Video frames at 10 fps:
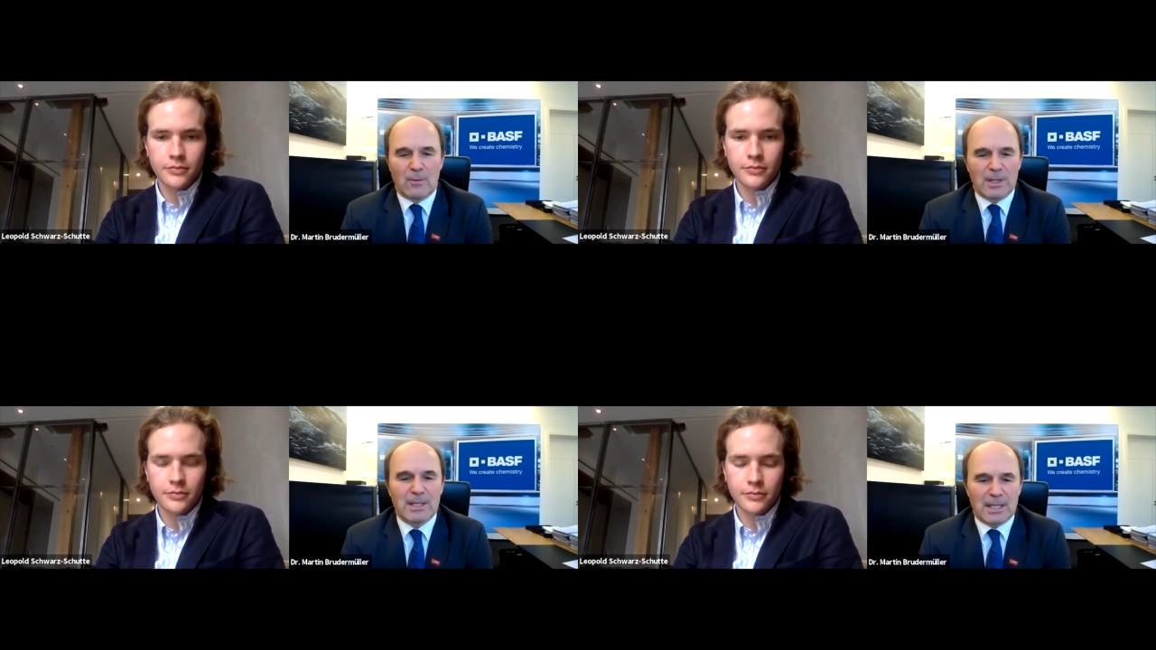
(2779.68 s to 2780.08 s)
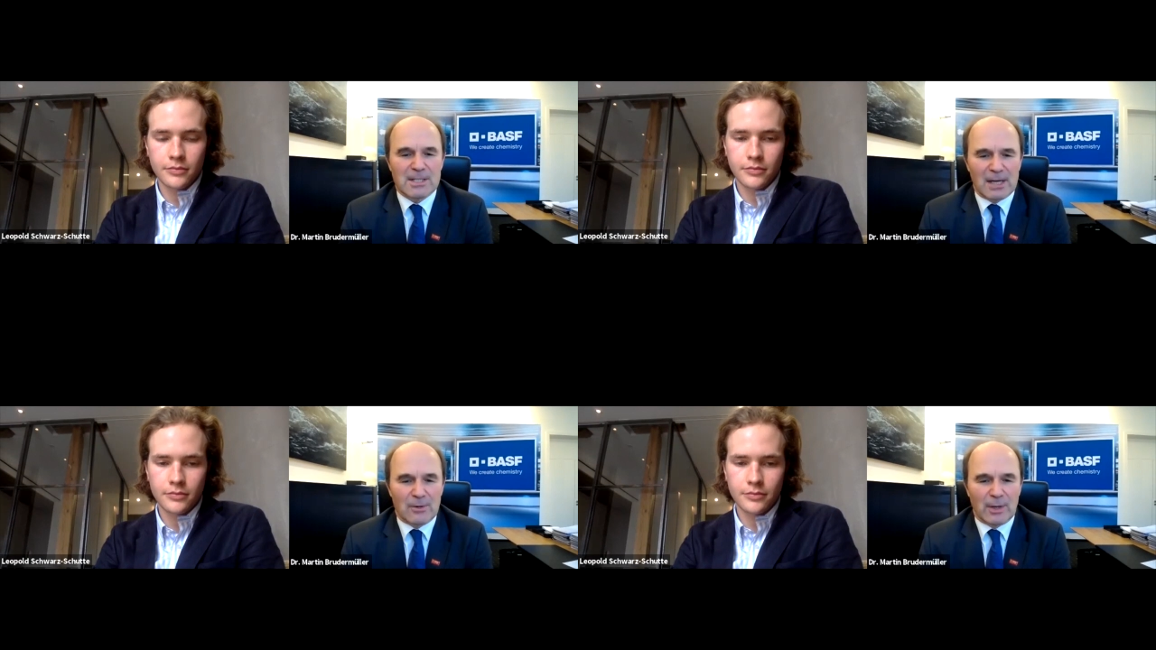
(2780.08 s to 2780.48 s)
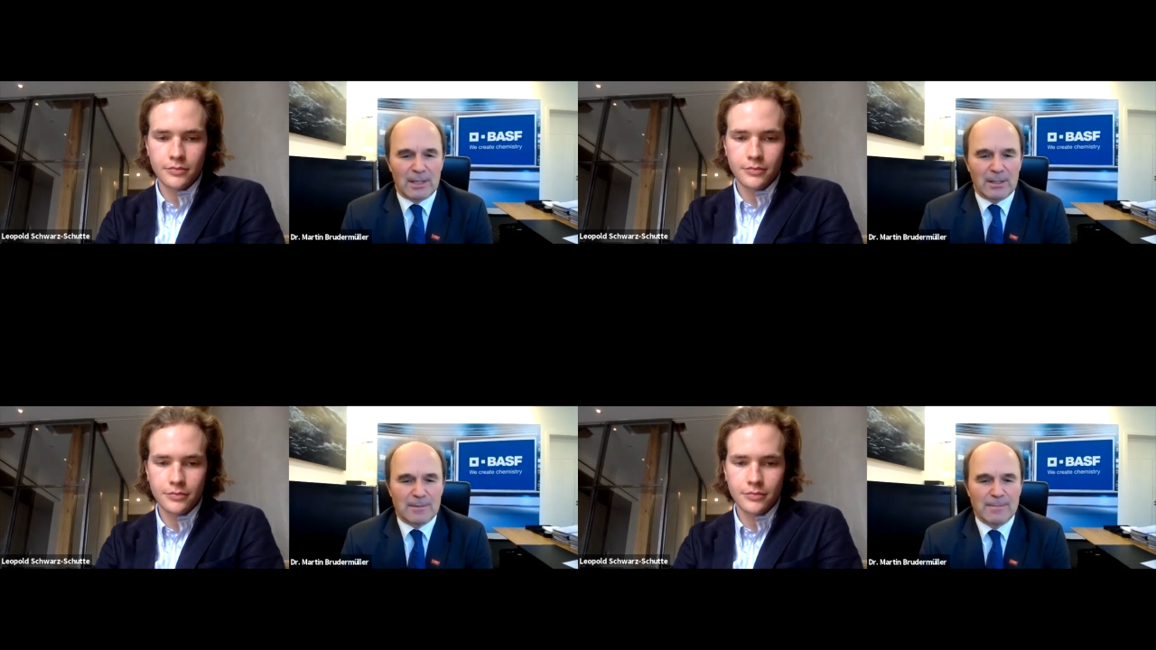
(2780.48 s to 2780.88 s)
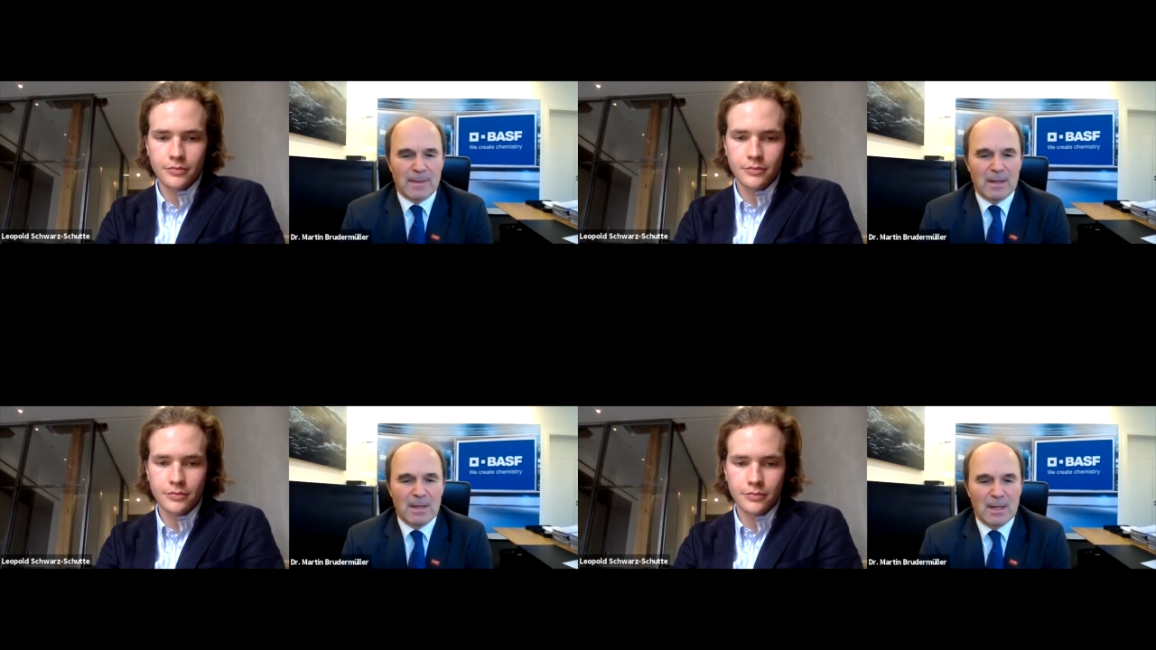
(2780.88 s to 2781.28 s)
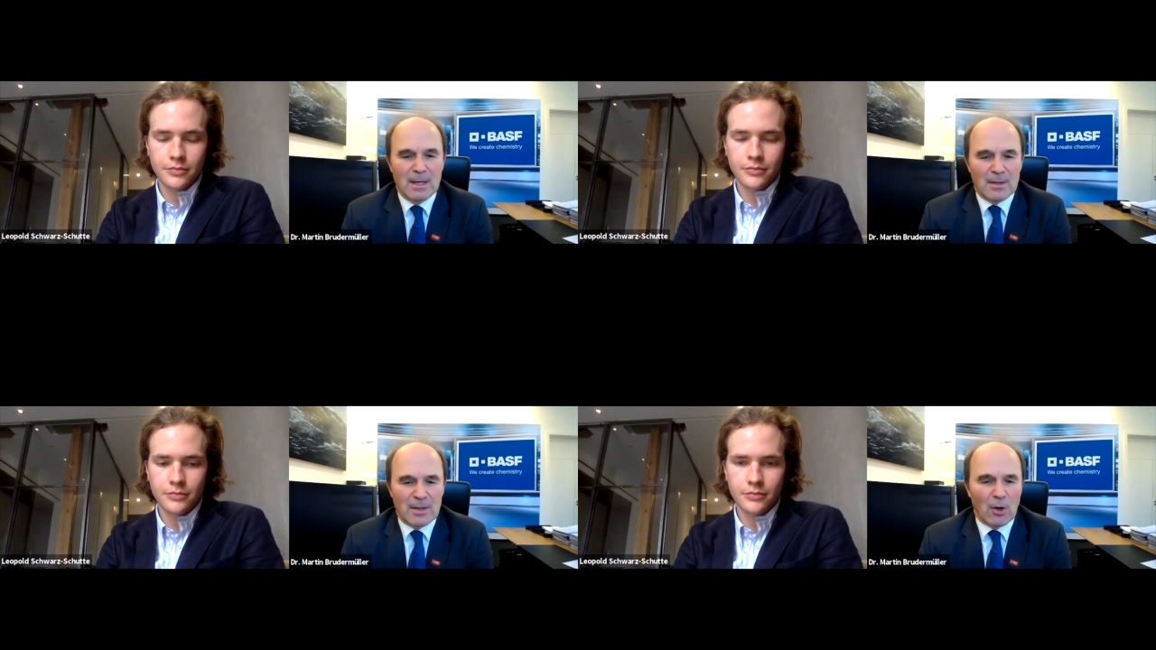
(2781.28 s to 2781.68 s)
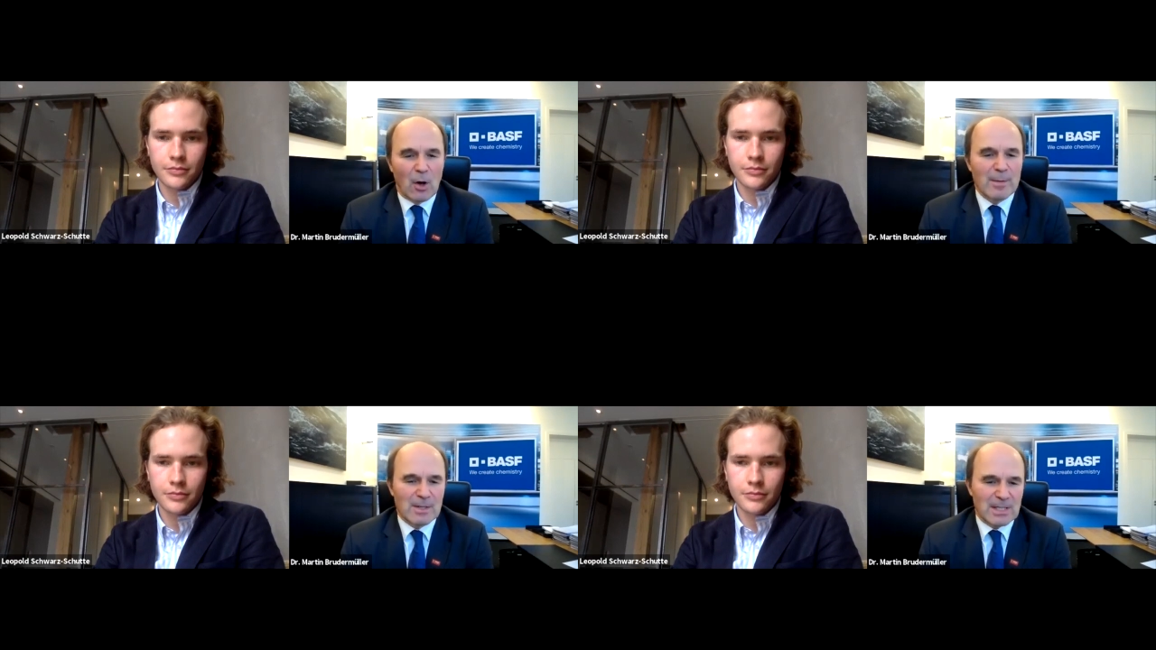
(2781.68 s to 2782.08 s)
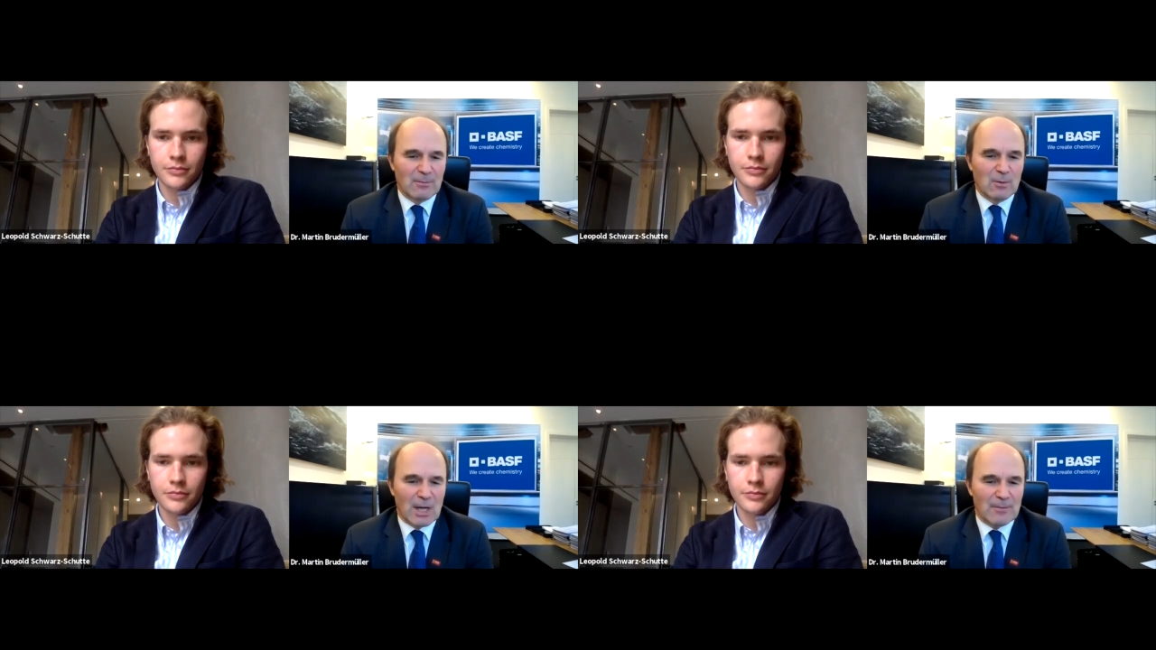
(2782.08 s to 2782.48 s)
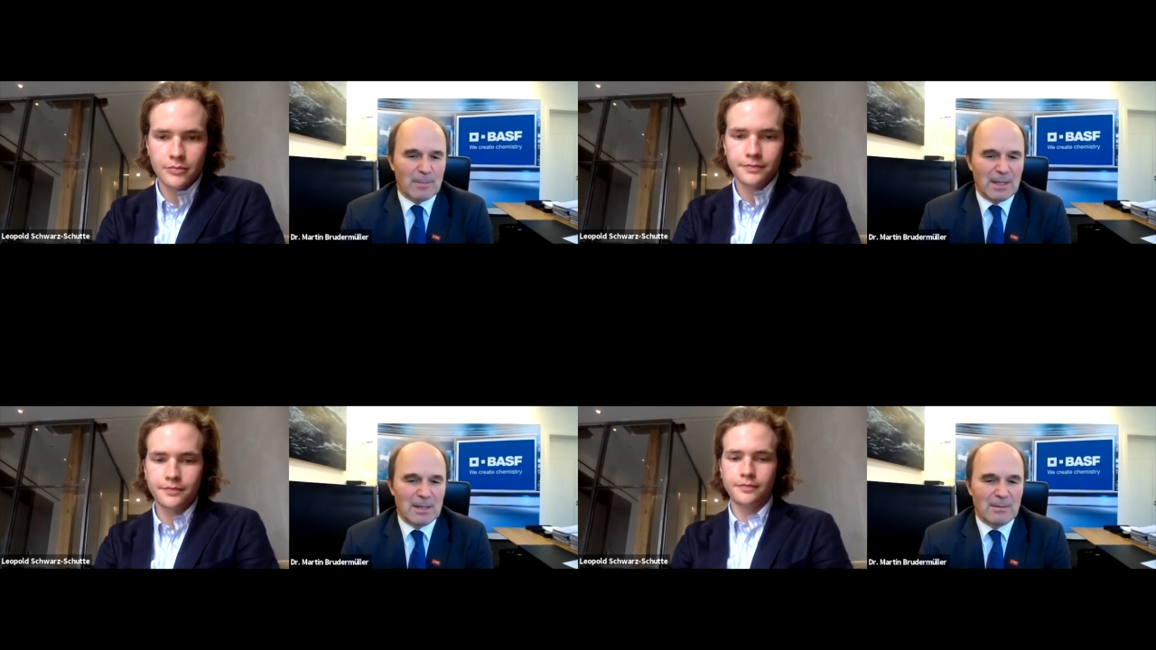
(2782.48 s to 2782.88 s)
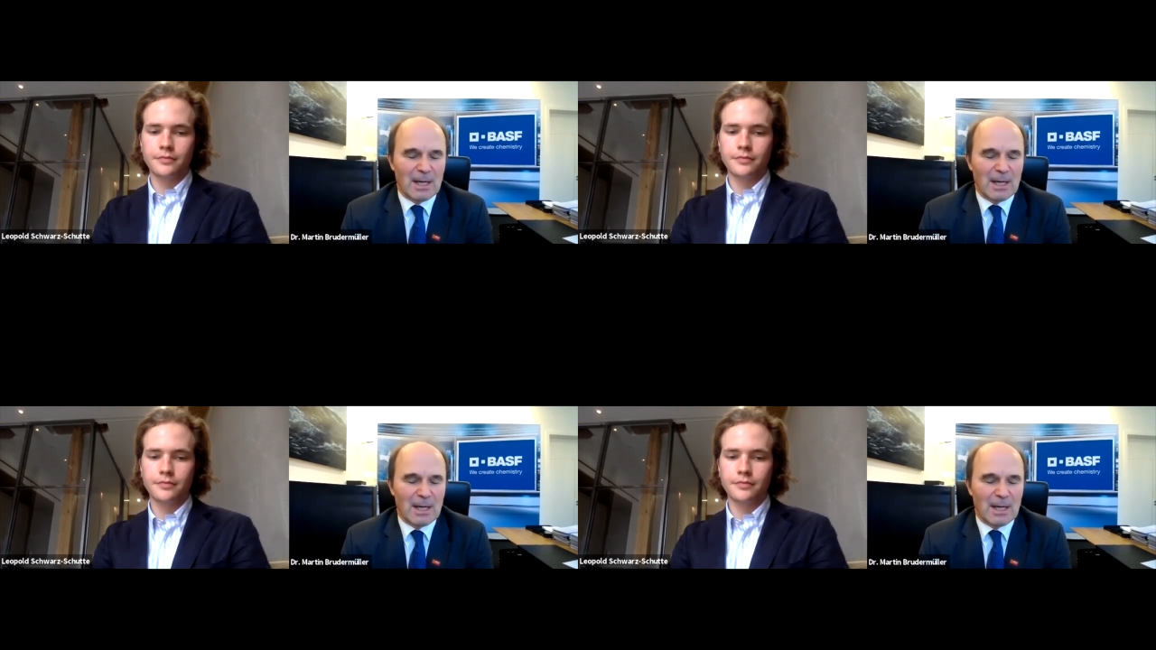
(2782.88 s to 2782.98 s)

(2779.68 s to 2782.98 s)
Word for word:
Speaker 1: world it accelerated the normal thing would have been,